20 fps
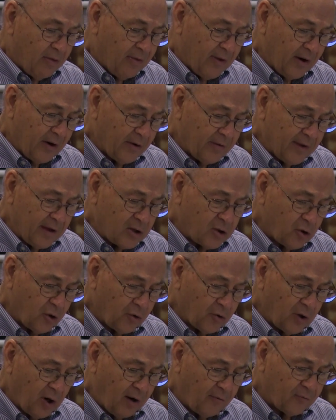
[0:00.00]
There they
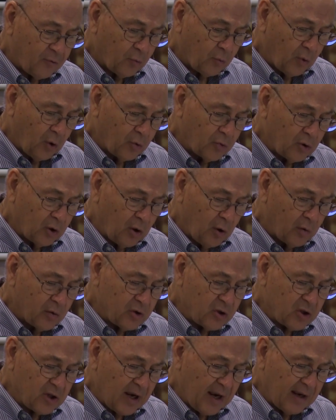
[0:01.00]
turned off the road to go
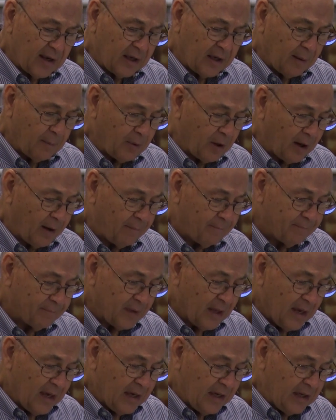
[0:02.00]
and stay in Gibeah.
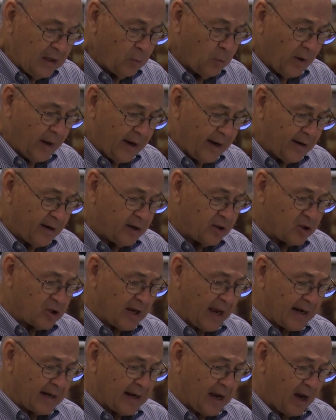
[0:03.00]
He went in and
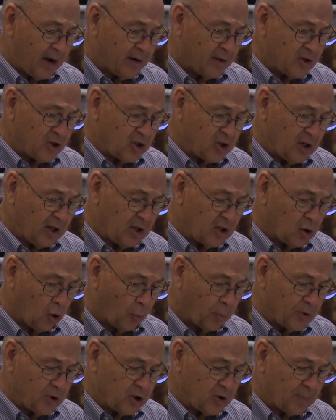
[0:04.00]
sat down in the city's
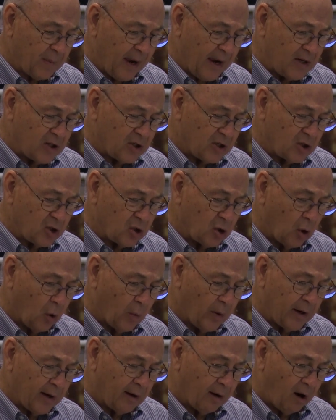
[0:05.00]
open space, since no
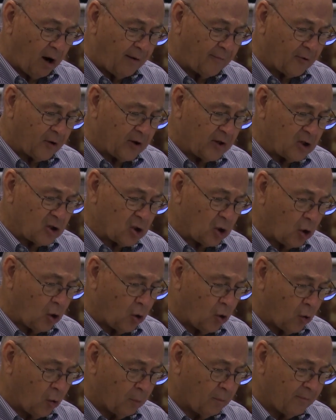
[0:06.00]
one had offered his
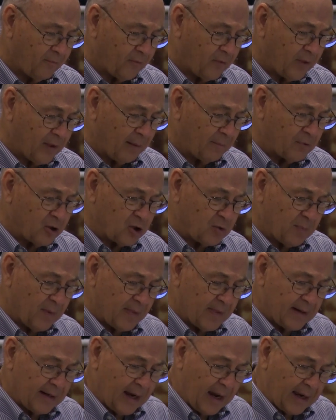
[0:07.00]
home for them to
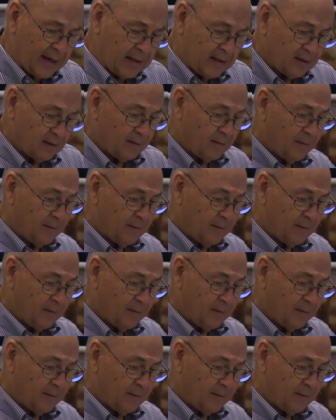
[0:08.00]
spend the night.